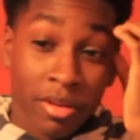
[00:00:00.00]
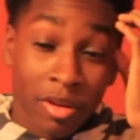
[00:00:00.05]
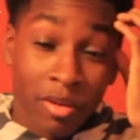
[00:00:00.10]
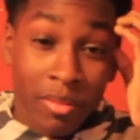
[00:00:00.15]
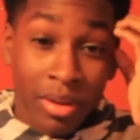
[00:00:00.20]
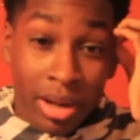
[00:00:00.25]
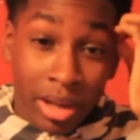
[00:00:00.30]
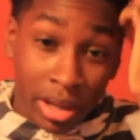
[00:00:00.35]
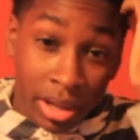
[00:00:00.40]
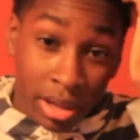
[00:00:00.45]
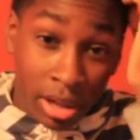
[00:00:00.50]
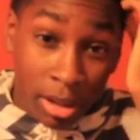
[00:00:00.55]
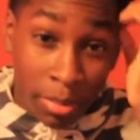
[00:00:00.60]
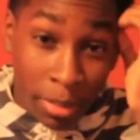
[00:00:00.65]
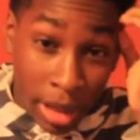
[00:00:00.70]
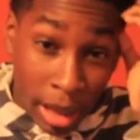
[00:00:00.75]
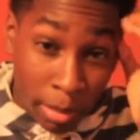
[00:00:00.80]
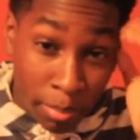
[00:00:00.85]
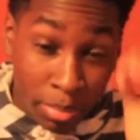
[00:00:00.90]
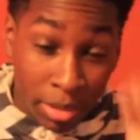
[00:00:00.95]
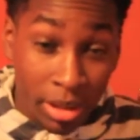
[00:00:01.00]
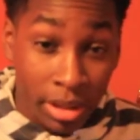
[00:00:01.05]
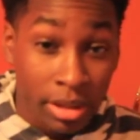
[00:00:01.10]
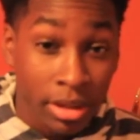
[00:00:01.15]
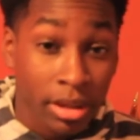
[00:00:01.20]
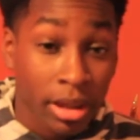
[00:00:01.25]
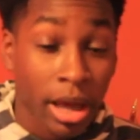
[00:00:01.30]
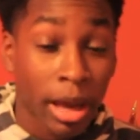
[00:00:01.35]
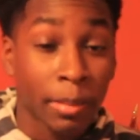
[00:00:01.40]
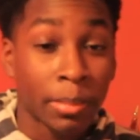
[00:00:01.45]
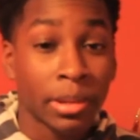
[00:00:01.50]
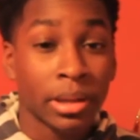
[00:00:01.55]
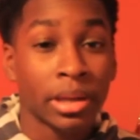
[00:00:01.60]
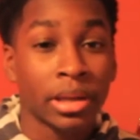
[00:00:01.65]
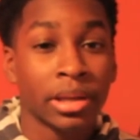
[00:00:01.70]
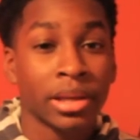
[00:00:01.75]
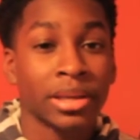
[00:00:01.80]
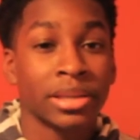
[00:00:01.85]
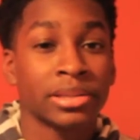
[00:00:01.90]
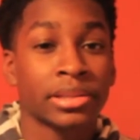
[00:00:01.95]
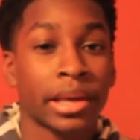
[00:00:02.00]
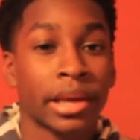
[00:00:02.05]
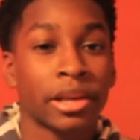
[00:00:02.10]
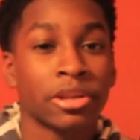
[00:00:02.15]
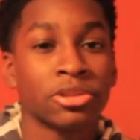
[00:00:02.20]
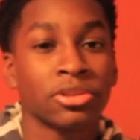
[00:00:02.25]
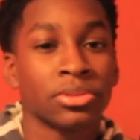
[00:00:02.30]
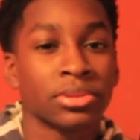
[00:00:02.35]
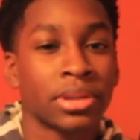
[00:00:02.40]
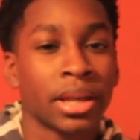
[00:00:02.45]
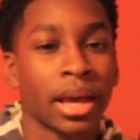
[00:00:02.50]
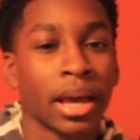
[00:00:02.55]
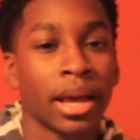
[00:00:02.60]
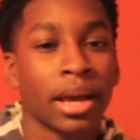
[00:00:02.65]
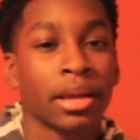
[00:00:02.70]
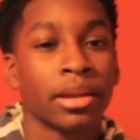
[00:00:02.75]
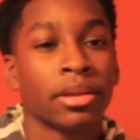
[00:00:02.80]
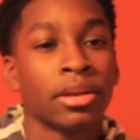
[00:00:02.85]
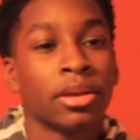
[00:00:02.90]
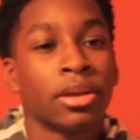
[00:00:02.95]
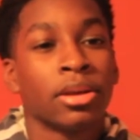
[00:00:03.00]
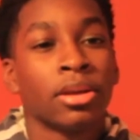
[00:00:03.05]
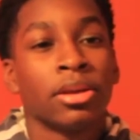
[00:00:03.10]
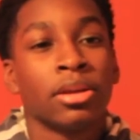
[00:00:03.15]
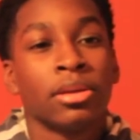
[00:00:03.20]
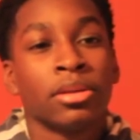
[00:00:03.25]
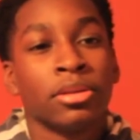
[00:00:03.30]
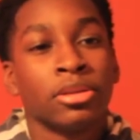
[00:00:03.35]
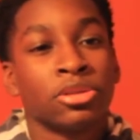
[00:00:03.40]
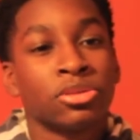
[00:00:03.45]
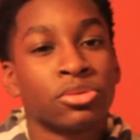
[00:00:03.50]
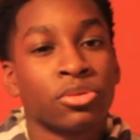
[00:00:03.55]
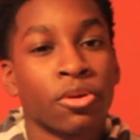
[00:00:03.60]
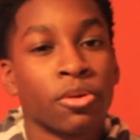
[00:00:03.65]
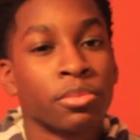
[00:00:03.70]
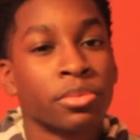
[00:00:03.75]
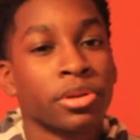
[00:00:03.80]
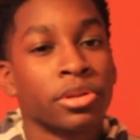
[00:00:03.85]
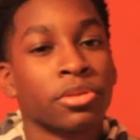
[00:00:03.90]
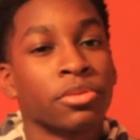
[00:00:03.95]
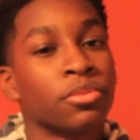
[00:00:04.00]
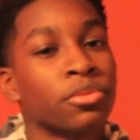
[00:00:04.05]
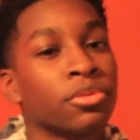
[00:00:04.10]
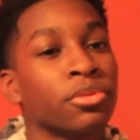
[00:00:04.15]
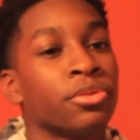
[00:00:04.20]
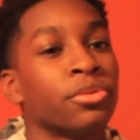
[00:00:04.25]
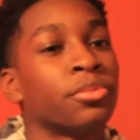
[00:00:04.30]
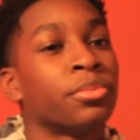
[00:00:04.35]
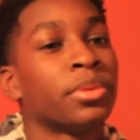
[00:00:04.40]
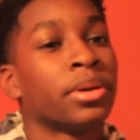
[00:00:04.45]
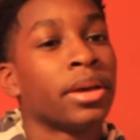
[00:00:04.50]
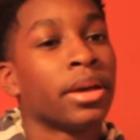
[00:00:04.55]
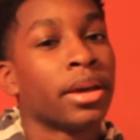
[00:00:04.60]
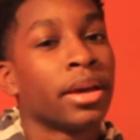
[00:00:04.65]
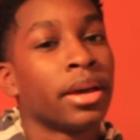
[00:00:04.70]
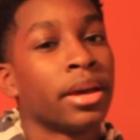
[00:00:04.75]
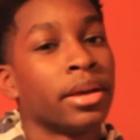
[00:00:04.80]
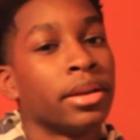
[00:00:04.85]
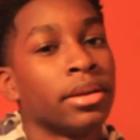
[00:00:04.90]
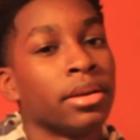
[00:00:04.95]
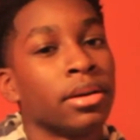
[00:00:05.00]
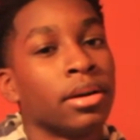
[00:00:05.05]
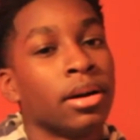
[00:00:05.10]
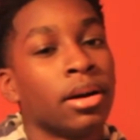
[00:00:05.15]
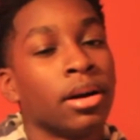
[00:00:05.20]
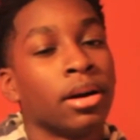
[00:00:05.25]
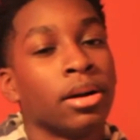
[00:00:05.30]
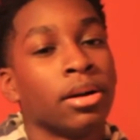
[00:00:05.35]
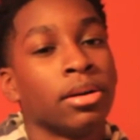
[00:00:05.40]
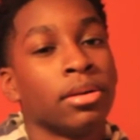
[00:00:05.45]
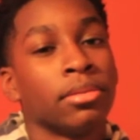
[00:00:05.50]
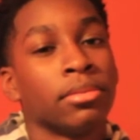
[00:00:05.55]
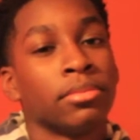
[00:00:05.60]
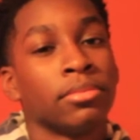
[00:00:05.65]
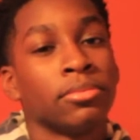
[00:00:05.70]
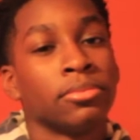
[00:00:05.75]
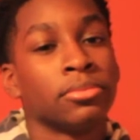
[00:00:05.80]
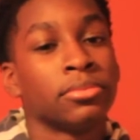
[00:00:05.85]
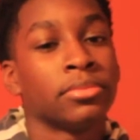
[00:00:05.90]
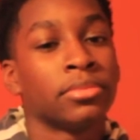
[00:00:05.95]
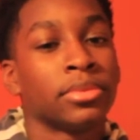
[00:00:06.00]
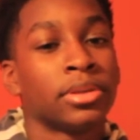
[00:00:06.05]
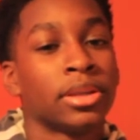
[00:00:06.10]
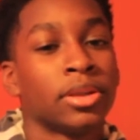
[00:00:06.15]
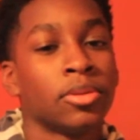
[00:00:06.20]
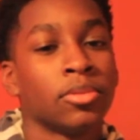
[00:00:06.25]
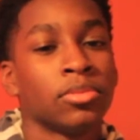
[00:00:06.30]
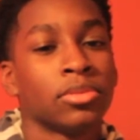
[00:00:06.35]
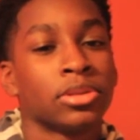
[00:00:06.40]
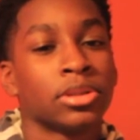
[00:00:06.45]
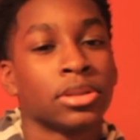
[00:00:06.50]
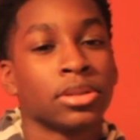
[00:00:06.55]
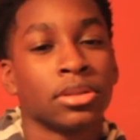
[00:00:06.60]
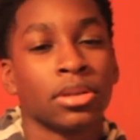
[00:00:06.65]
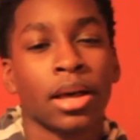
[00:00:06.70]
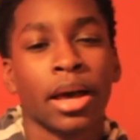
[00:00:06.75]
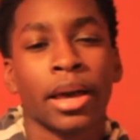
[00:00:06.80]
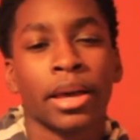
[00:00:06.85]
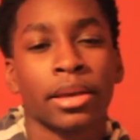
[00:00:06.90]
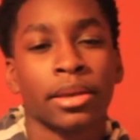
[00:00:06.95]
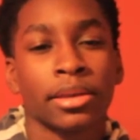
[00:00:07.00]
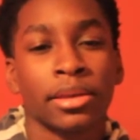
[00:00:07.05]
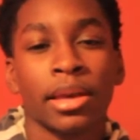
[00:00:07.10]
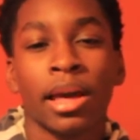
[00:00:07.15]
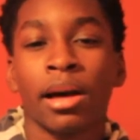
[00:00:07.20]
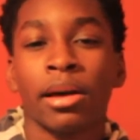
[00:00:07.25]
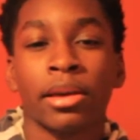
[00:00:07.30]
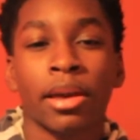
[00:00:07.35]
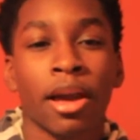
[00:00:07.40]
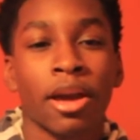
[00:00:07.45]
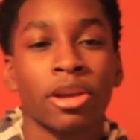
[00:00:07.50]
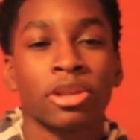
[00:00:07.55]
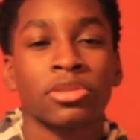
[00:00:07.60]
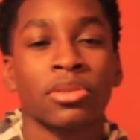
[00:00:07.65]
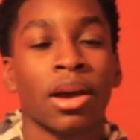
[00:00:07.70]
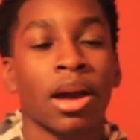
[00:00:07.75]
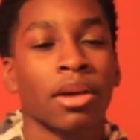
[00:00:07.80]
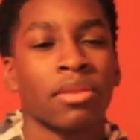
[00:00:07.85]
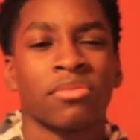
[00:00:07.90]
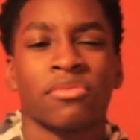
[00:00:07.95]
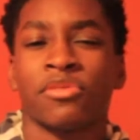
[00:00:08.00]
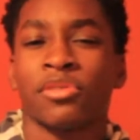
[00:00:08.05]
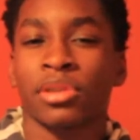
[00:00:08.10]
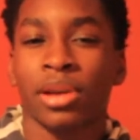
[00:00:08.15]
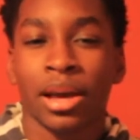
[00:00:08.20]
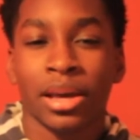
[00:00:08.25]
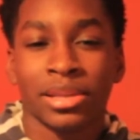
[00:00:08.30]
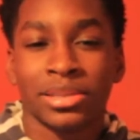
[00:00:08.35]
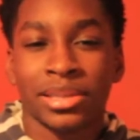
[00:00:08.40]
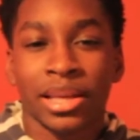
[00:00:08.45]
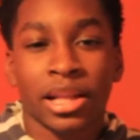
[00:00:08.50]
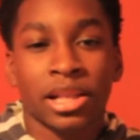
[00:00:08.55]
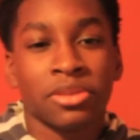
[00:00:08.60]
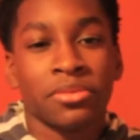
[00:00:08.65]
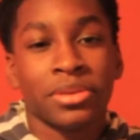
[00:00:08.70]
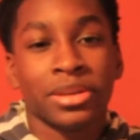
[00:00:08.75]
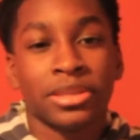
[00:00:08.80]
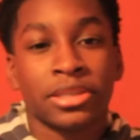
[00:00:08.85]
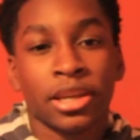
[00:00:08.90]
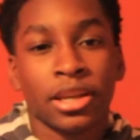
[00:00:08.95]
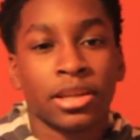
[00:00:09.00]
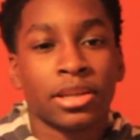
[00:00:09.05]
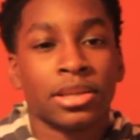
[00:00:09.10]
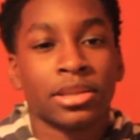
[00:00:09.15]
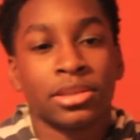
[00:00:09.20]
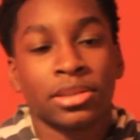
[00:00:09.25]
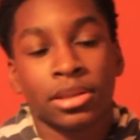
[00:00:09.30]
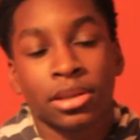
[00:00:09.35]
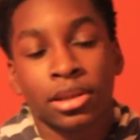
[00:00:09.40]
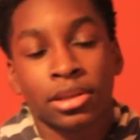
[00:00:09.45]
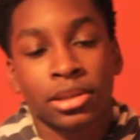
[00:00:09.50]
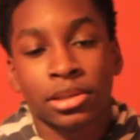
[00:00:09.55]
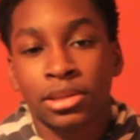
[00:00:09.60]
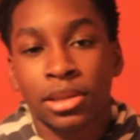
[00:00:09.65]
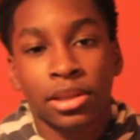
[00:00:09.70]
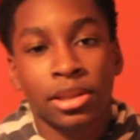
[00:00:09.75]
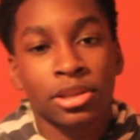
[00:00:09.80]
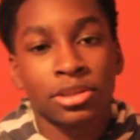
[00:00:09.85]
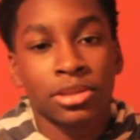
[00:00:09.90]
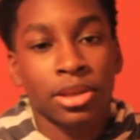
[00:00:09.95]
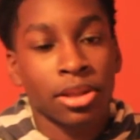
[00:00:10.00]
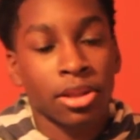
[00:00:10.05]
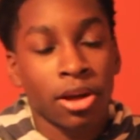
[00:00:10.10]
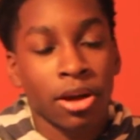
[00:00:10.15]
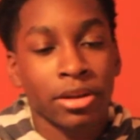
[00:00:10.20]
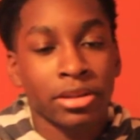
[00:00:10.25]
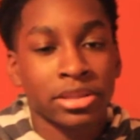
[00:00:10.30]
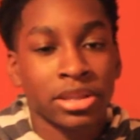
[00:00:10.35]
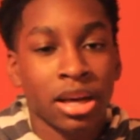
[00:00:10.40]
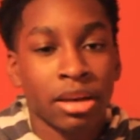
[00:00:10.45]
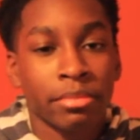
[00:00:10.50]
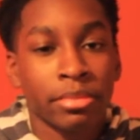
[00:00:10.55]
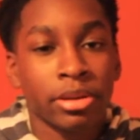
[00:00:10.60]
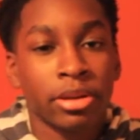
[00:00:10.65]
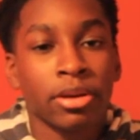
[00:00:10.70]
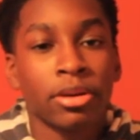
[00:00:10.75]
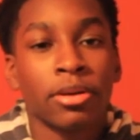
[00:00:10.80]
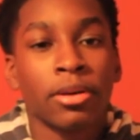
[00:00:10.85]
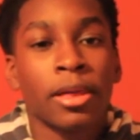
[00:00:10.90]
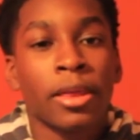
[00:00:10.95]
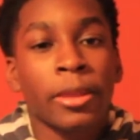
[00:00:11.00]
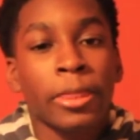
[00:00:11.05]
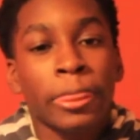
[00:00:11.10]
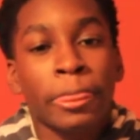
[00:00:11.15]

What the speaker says: what ended up happening is Andrew's dad stormed in the room, and he was like yelling at us. I forgot exactly what he said because, as I said, this is a long time ago.